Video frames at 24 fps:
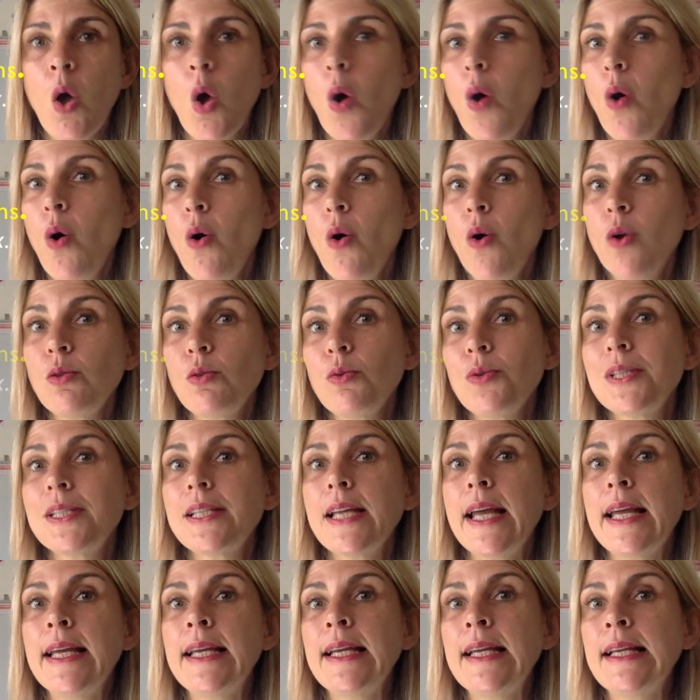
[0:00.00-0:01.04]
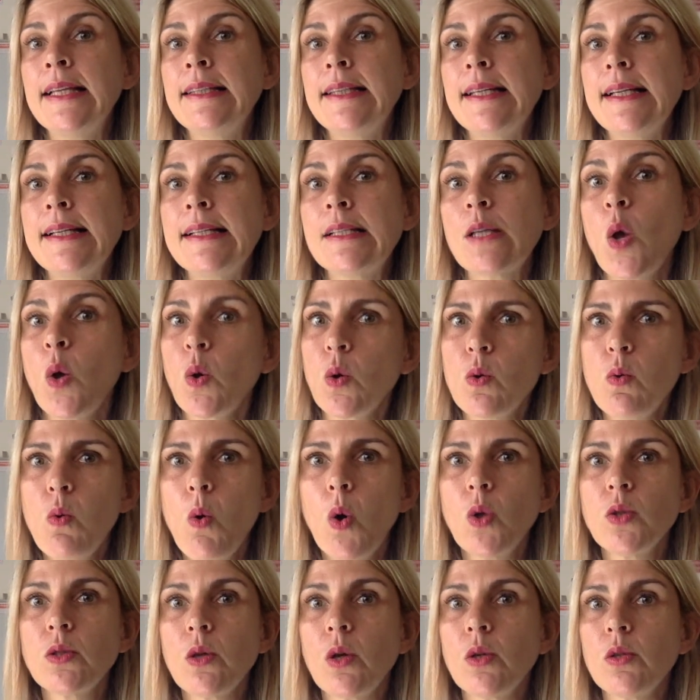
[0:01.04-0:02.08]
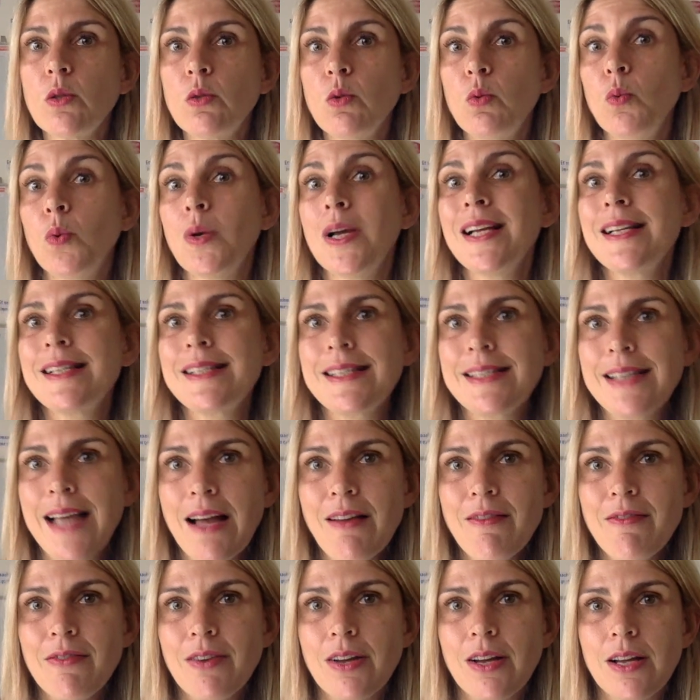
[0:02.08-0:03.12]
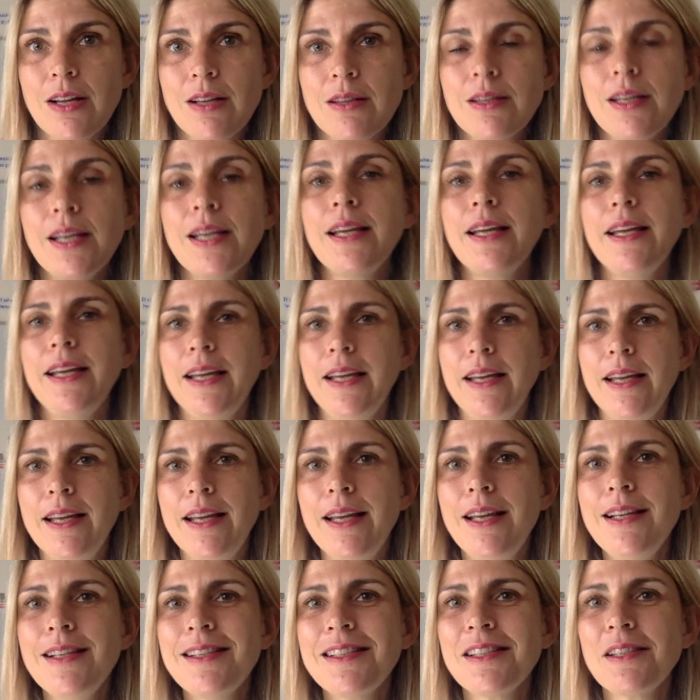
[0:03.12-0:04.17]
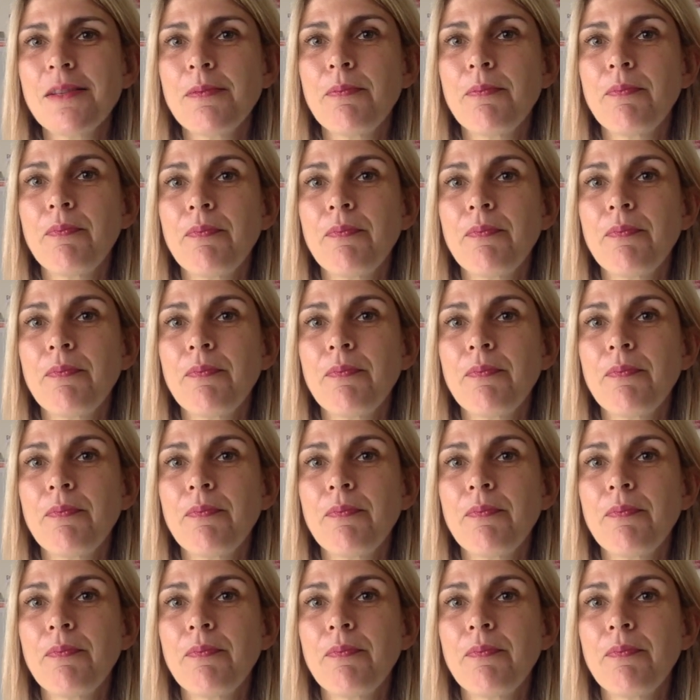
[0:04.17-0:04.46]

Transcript: Or to say it is a quarter to 7 is,